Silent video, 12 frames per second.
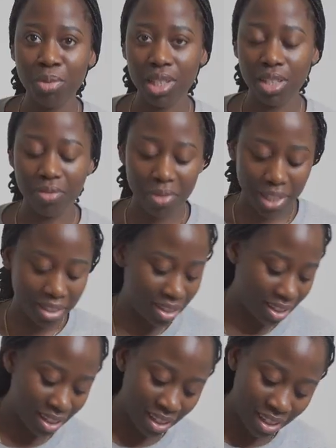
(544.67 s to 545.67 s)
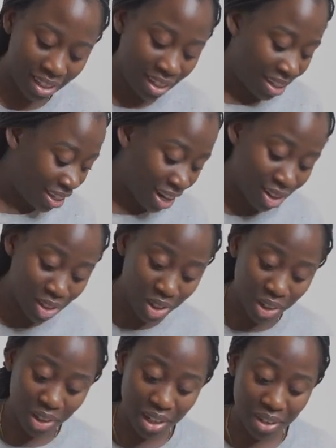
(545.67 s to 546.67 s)
believe me? And I'll
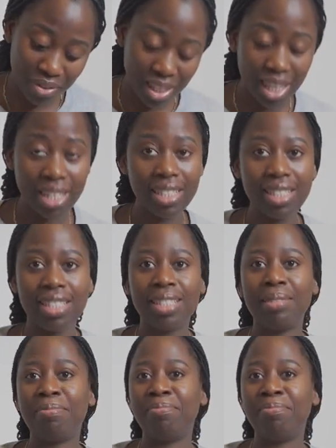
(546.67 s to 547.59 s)
show you evidence.